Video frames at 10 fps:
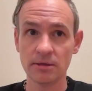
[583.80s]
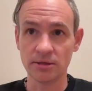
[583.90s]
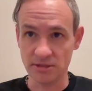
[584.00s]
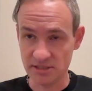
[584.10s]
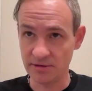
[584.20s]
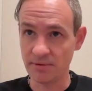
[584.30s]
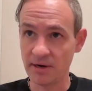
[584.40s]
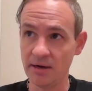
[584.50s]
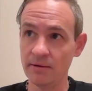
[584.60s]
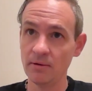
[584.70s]

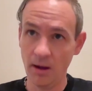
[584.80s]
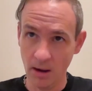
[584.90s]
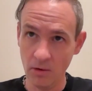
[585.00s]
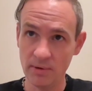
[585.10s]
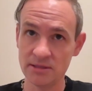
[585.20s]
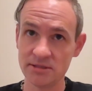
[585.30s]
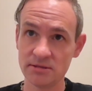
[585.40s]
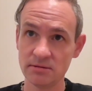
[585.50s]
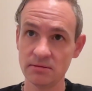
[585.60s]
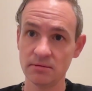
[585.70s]
considering always
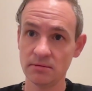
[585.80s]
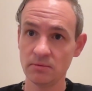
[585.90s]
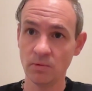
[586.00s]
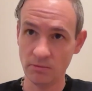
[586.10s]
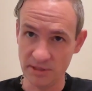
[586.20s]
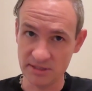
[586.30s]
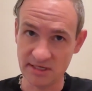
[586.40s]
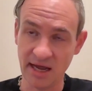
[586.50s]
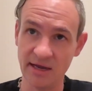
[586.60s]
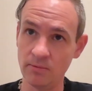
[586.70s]
what we
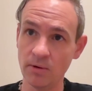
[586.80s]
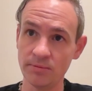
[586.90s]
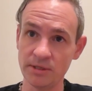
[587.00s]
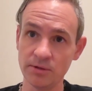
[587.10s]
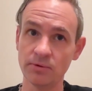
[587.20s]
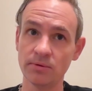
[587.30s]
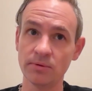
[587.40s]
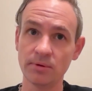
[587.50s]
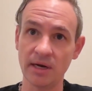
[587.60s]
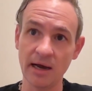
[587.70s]
say and what we do
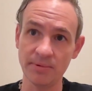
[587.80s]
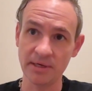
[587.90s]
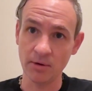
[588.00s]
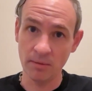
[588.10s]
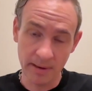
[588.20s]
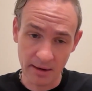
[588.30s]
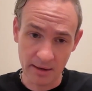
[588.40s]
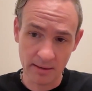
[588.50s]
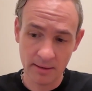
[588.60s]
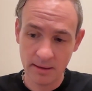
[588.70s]
and how we go about
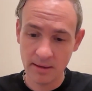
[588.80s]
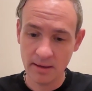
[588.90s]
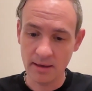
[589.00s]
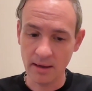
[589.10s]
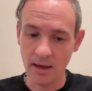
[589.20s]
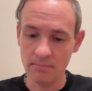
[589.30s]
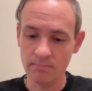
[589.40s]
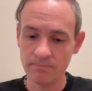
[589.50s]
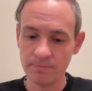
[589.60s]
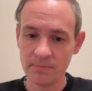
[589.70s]
it.
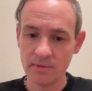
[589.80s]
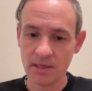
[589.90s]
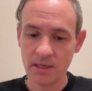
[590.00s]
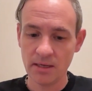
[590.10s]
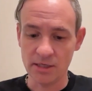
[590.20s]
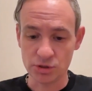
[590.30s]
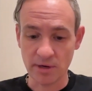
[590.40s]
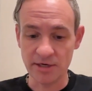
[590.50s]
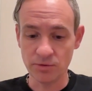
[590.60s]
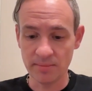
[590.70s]
Um, and try
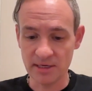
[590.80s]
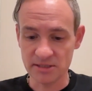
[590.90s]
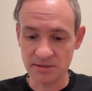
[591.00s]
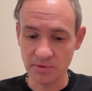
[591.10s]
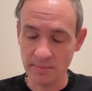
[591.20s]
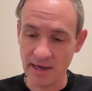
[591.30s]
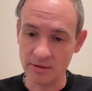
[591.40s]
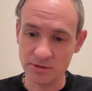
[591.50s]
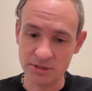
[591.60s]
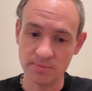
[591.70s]
to do our best to build
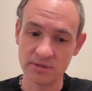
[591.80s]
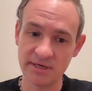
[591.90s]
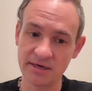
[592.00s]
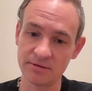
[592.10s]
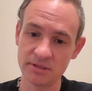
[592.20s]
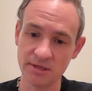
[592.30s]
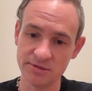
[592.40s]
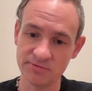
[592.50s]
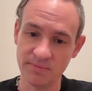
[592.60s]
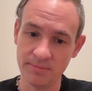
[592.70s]
boundaries to protect ourselves
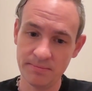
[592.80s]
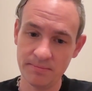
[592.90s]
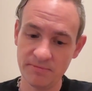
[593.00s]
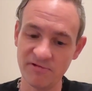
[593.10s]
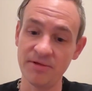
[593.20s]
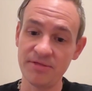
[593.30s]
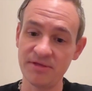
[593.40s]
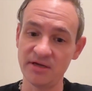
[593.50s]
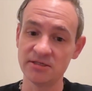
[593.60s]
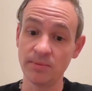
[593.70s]
from the
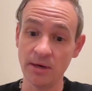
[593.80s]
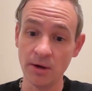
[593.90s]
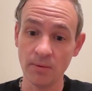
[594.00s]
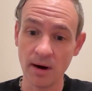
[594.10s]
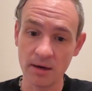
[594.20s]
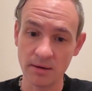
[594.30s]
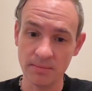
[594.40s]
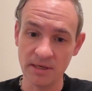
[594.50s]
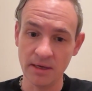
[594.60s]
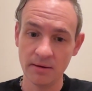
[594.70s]
things that we know are not going to
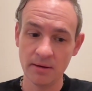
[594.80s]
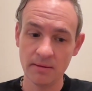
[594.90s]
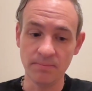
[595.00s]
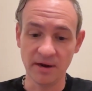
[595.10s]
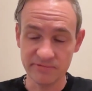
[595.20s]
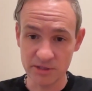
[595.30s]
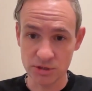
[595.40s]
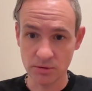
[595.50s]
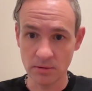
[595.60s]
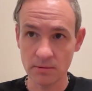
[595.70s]
be
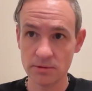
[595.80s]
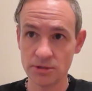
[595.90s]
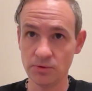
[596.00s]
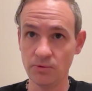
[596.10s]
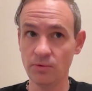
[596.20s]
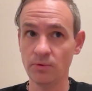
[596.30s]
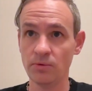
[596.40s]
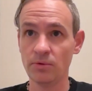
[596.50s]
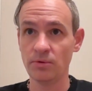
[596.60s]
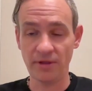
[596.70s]
beneficial to
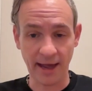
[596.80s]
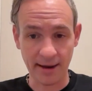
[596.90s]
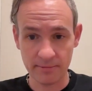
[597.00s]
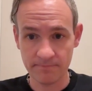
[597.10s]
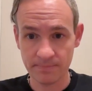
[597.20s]
that.